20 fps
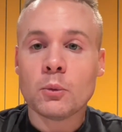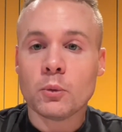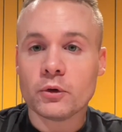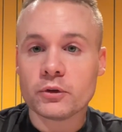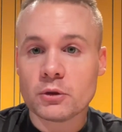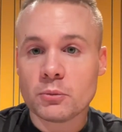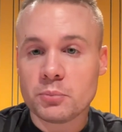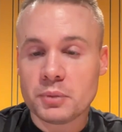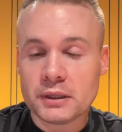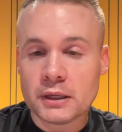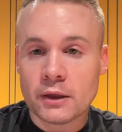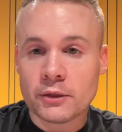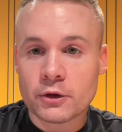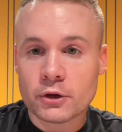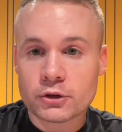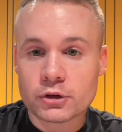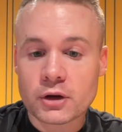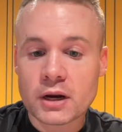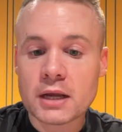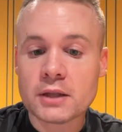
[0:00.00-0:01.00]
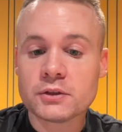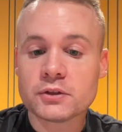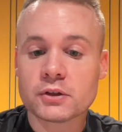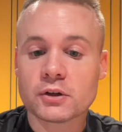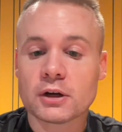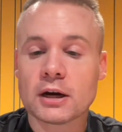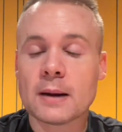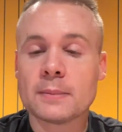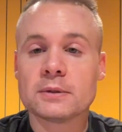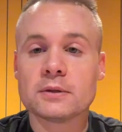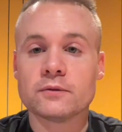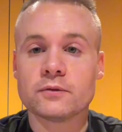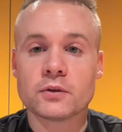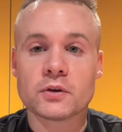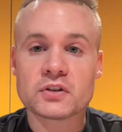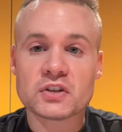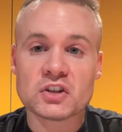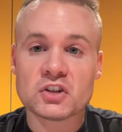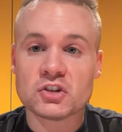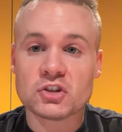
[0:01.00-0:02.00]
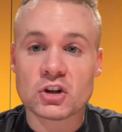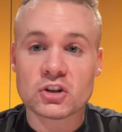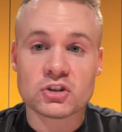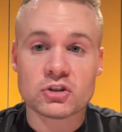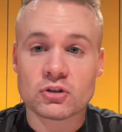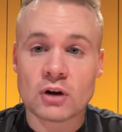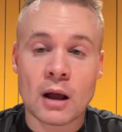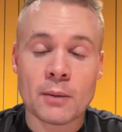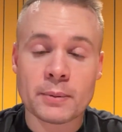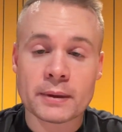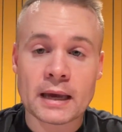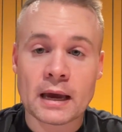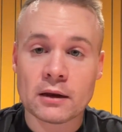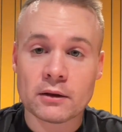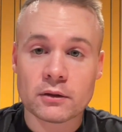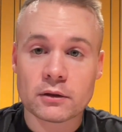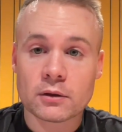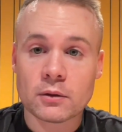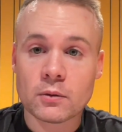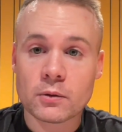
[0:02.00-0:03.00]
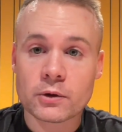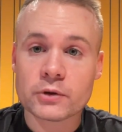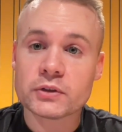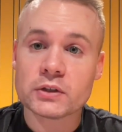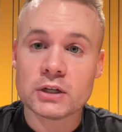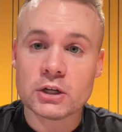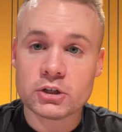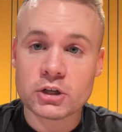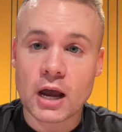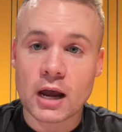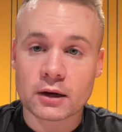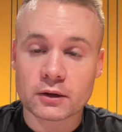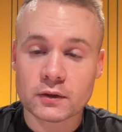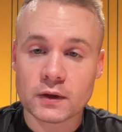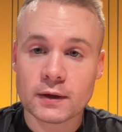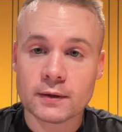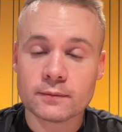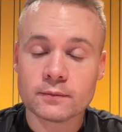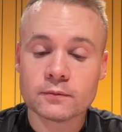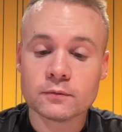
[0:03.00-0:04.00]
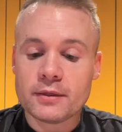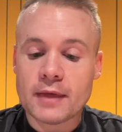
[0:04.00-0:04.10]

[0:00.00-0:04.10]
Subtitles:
with a B on their transcript versus just dropping out of the course and ejecting?